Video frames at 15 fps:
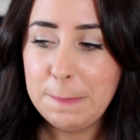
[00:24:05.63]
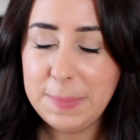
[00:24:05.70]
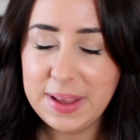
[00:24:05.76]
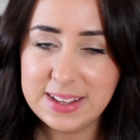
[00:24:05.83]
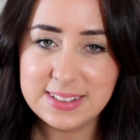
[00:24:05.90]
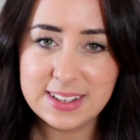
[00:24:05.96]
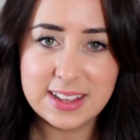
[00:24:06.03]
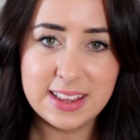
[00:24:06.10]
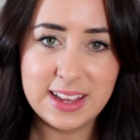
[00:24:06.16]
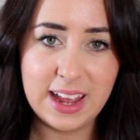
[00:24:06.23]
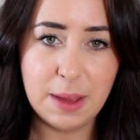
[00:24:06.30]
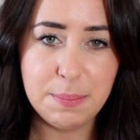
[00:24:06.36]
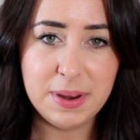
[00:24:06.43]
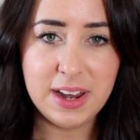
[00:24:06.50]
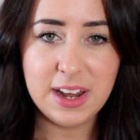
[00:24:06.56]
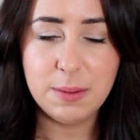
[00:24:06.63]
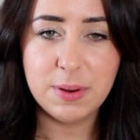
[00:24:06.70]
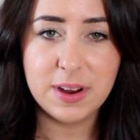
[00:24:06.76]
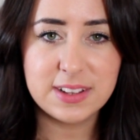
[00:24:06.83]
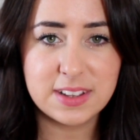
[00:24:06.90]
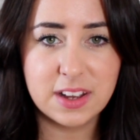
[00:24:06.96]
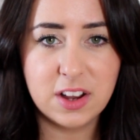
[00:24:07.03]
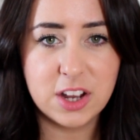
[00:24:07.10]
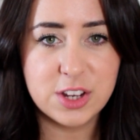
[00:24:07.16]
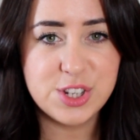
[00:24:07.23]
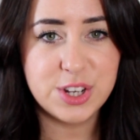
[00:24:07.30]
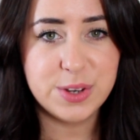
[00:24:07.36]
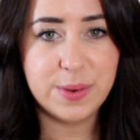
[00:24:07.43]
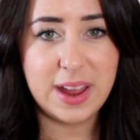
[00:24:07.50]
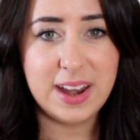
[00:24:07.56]
Basically, a Panini Press can
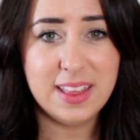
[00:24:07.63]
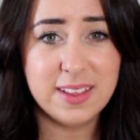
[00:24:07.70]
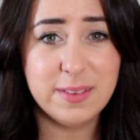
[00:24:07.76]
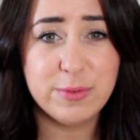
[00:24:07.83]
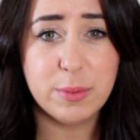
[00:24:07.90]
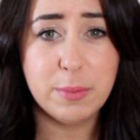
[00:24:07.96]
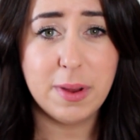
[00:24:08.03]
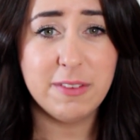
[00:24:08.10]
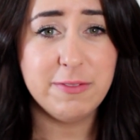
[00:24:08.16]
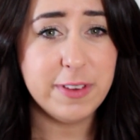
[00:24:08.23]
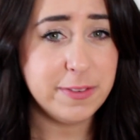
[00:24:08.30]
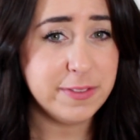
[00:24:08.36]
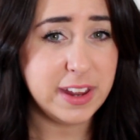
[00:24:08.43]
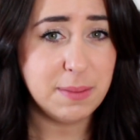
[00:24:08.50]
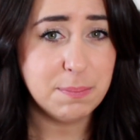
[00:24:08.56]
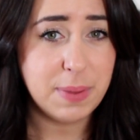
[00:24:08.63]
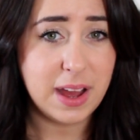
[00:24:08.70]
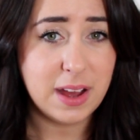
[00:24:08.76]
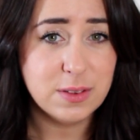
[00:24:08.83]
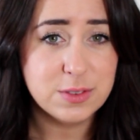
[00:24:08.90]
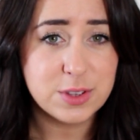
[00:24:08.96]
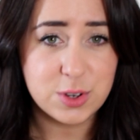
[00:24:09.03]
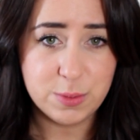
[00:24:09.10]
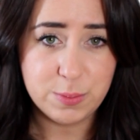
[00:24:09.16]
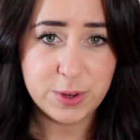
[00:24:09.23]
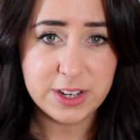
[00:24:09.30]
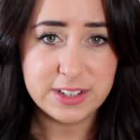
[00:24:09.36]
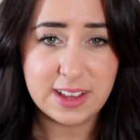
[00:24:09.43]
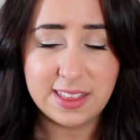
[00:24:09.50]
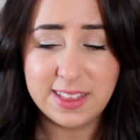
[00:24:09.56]
cost you anything from about £15
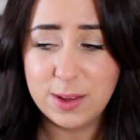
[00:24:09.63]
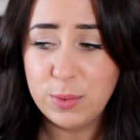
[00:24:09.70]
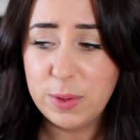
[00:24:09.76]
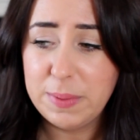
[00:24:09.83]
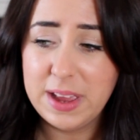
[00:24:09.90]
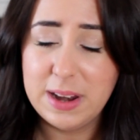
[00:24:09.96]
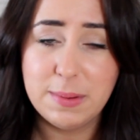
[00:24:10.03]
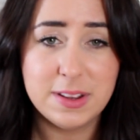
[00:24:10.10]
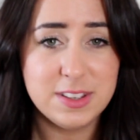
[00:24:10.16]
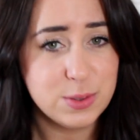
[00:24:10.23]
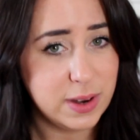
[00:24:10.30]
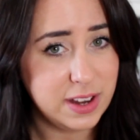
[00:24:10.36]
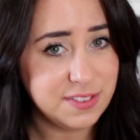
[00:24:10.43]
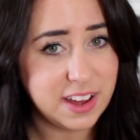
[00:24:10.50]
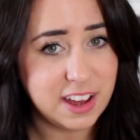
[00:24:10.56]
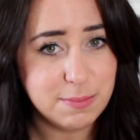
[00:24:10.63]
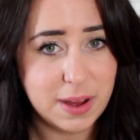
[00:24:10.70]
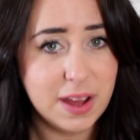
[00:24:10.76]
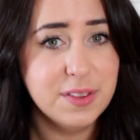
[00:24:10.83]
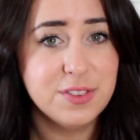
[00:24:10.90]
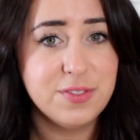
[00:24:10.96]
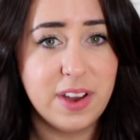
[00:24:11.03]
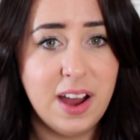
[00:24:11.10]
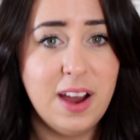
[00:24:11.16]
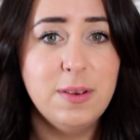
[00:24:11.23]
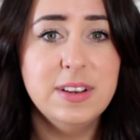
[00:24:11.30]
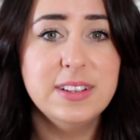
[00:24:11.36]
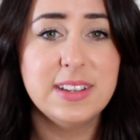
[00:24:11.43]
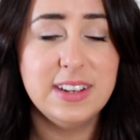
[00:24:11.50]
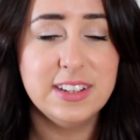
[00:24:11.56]
upwards. I think we paid about £25 for
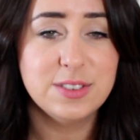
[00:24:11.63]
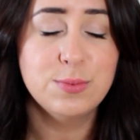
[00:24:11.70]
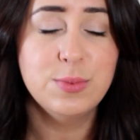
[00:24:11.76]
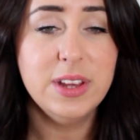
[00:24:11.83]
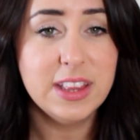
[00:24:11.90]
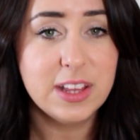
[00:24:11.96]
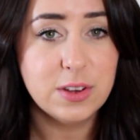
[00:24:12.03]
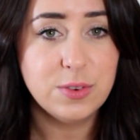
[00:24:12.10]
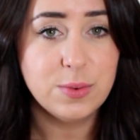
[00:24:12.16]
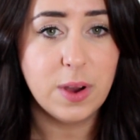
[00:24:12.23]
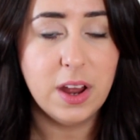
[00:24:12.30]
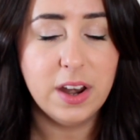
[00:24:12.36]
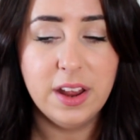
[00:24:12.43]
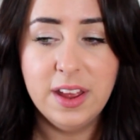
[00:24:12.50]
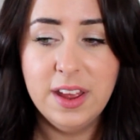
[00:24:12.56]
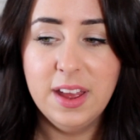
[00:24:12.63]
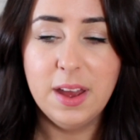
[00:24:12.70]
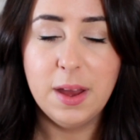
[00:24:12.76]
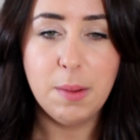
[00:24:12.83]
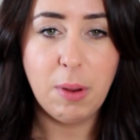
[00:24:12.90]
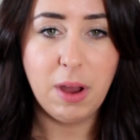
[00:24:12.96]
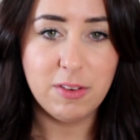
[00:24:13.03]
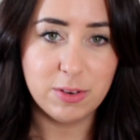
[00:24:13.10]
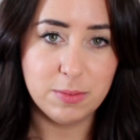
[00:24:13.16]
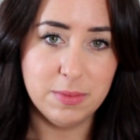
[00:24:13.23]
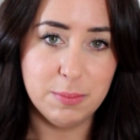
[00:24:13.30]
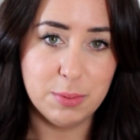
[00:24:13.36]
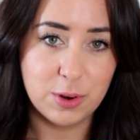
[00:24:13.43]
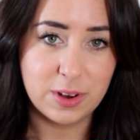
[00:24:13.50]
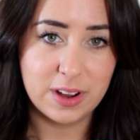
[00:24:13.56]
ours, and it's a really good one, apart from
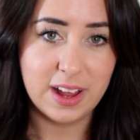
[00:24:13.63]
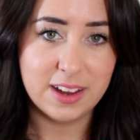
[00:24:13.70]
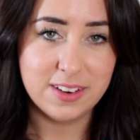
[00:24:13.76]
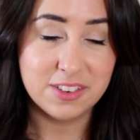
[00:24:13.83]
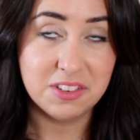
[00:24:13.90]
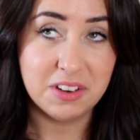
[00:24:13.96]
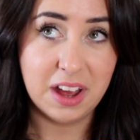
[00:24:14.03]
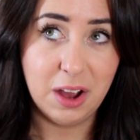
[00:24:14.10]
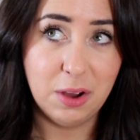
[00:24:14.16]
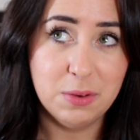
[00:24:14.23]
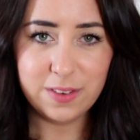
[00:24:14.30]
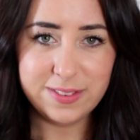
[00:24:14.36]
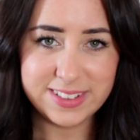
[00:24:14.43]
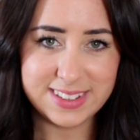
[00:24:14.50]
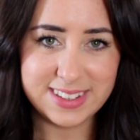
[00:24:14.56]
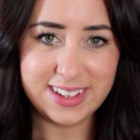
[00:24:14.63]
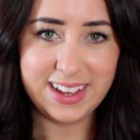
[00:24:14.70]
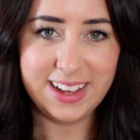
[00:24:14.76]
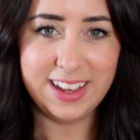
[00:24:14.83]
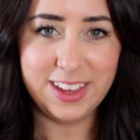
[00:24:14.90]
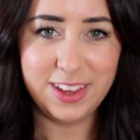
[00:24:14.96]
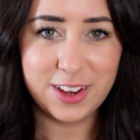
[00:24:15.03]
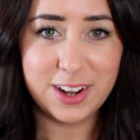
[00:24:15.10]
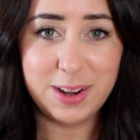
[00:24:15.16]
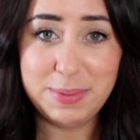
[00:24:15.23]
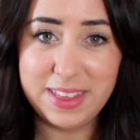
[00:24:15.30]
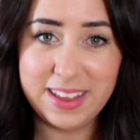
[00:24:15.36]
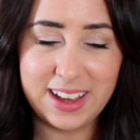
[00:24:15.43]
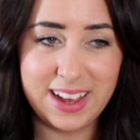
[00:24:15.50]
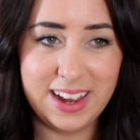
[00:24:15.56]
the broken handle now. Obviously, you're going to
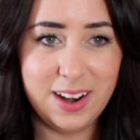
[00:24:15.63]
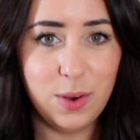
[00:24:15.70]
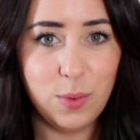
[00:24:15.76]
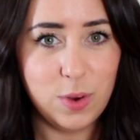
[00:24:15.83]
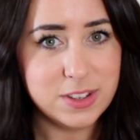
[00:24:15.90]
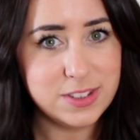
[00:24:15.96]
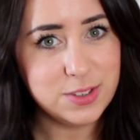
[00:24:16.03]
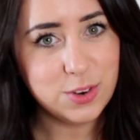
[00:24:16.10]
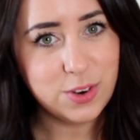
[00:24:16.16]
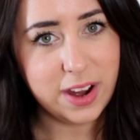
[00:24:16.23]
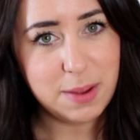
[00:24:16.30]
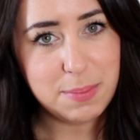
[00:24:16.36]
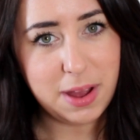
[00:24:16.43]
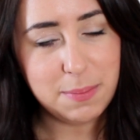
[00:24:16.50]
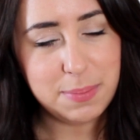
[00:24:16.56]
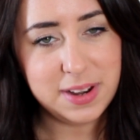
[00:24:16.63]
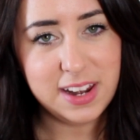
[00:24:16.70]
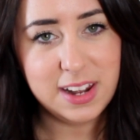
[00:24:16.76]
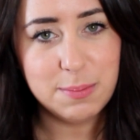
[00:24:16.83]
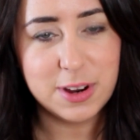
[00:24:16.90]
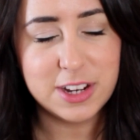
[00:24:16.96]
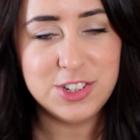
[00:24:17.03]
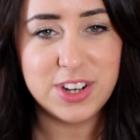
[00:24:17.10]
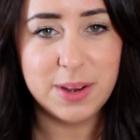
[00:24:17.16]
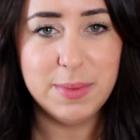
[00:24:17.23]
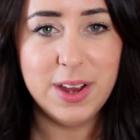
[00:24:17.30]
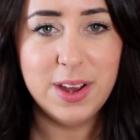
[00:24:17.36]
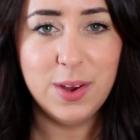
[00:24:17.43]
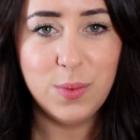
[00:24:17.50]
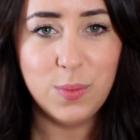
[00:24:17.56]
be thinking, what's so great about Panini Press,
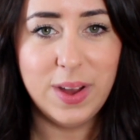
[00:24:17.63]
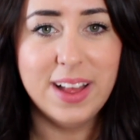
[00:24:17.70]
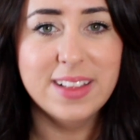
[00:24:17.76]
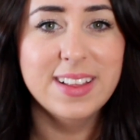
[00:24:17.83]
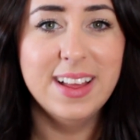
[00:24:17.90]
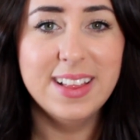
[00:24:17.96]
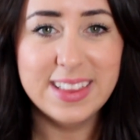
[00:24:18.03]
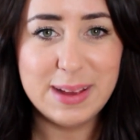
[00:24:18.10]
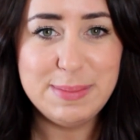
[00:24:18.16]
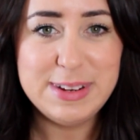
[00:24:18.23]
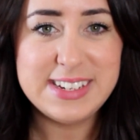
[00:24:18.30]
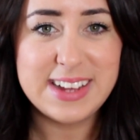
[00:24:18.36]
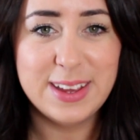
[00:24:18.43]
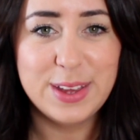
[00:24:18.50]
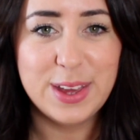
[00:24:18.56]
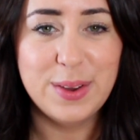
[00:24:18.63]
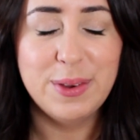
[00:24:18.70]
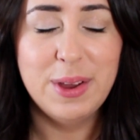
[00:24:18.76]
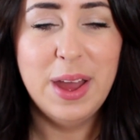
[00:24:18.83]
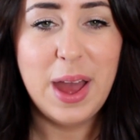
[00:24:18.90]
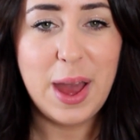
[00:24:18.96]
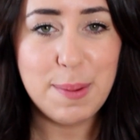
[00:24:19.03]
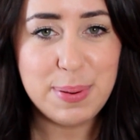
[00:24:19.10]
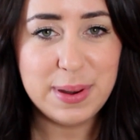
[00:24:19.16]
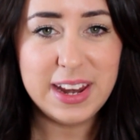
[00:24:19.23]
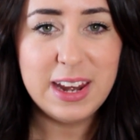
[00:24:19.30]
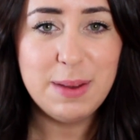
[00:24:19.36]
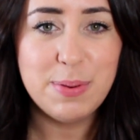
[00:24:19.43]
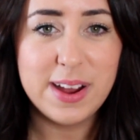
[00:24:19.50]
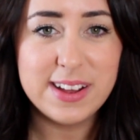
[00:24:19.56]
Gemma? Well, let me tell you, a
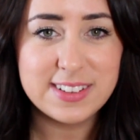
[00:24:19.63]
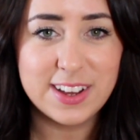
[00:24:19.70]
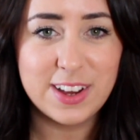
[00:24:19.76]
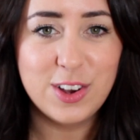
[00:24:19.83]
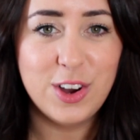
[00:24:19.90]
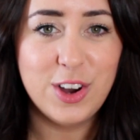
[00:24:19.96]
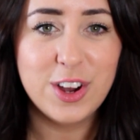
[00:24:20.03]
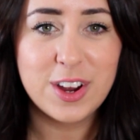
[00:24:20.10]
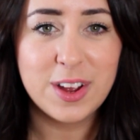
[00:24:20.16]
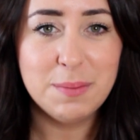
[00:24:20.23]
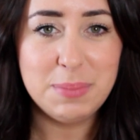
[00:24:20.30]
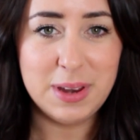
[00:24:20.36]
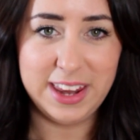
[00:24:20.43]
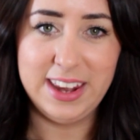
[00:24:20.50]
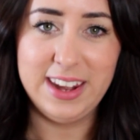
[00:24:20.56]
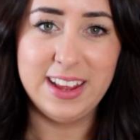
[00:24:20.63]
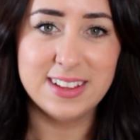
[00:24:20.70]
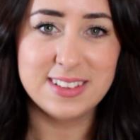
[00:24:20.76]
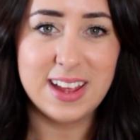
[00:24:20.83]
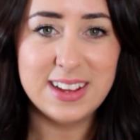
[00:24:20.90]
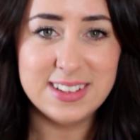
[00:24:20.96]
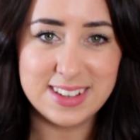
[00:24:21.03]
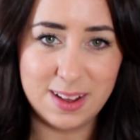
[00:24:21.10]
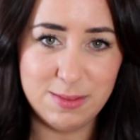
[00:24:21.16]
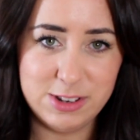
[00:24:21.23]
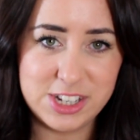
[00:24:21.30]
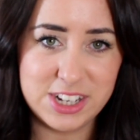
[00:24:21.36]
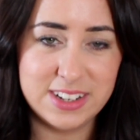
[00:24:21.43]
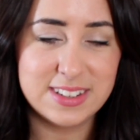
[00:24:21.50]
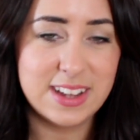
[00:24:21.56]
Panini Press can cook paninis and
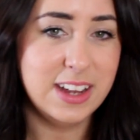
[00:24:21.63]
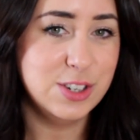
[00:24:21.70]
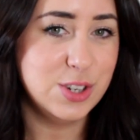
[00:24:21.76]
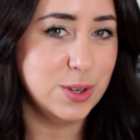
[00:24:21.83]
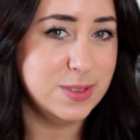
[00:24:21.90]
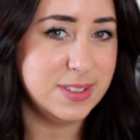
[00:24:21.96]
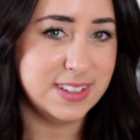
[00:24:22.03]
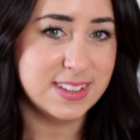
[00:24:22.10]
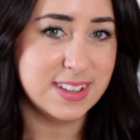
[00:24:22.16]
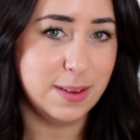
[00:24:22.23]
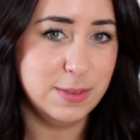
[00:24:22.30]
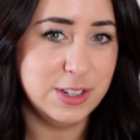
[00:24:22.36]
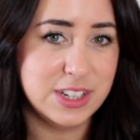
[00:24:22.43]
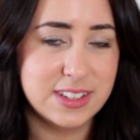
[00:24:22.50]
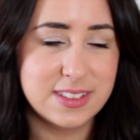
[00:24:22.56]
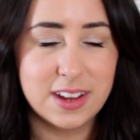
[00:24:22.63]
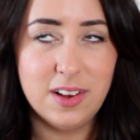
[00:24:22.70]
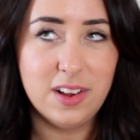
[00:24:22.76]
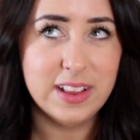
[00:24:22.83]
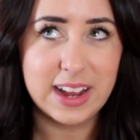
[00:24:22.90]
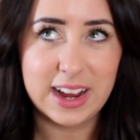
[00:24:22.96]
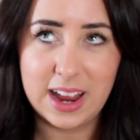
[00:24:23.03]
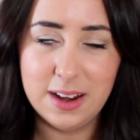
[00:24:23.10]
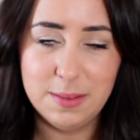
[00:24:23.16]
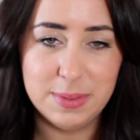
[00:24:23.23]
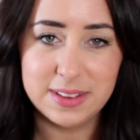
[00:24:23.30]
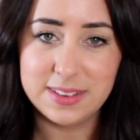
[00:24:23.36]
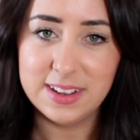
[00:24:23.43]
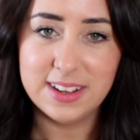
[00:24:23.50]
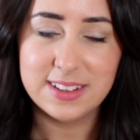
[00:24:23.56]
sandwiches and toasted sandwiches and all that kind of
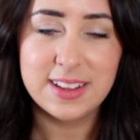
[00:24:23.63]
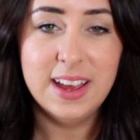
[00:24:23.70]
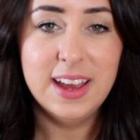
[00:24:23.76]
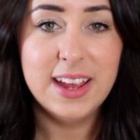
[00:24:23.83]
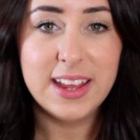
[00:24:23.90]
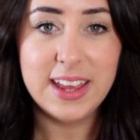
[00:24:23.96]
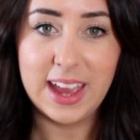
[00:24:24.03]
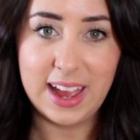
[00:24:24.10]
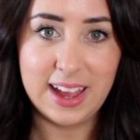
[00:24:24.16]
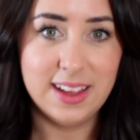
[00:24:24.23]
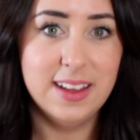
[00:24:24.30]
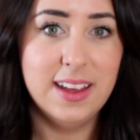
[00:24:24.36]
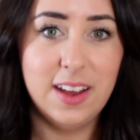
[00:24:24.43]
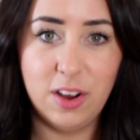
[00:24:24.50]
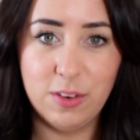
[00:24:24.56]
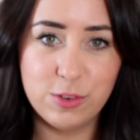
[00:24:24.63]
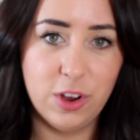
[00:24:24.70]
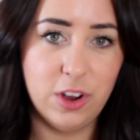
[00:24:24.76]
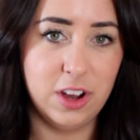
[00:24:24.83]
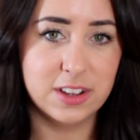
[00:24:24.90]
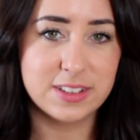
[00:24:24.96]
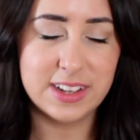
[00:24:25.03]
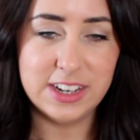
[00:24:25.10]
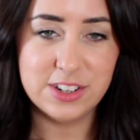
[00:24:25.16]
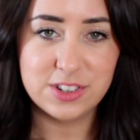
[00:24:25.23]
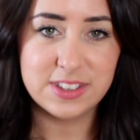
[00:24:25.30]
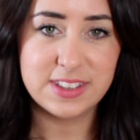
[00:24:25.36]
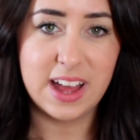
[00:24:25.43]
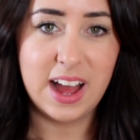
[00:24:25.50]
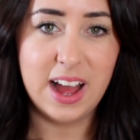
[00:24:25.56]
business. Yeah, of course, it
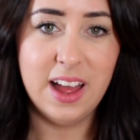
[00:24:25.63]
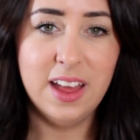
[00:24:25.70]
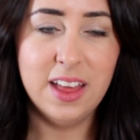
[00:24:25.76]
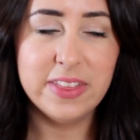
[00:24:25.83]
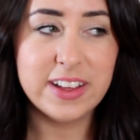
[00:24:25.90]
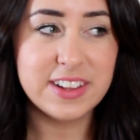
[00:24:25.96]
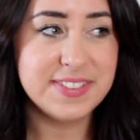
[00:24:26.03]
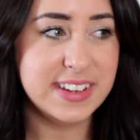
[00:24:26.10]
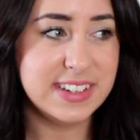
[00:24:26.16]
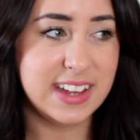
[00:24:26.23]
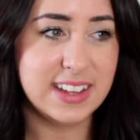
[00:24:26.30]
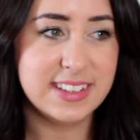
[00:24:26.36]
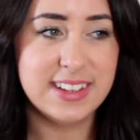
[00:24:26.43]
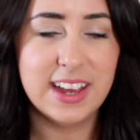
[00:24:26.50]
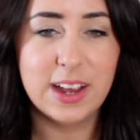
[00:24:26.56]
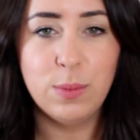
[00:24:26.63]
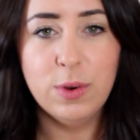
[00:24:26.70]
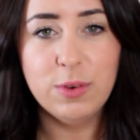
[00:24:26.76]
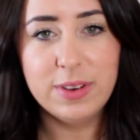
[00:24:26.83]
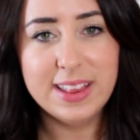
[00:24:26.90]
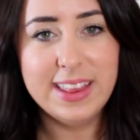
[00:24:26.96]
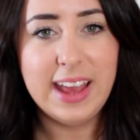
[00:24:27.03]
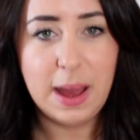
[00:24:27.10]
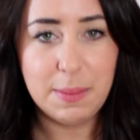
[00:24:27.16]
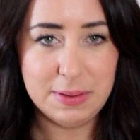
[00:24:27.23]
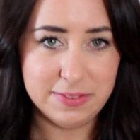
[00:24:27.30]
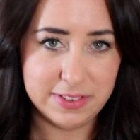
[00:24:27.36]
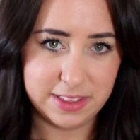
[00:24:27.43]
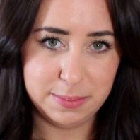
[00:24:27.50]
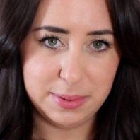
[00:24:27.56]
does that. That's fantastic. We're really happy
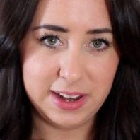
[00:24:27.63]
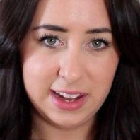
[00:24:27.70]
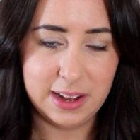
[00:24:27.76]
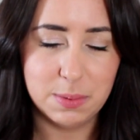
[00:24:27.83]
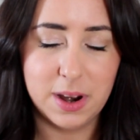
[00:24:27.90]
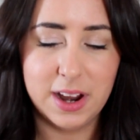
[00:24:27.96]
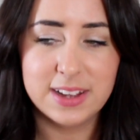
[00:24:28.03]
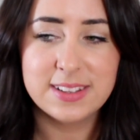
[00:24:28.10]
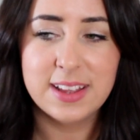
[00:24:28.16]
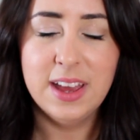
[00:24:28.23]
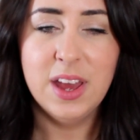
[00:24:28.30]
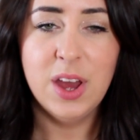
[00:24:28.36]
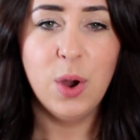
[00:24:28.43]
for the Panini Press.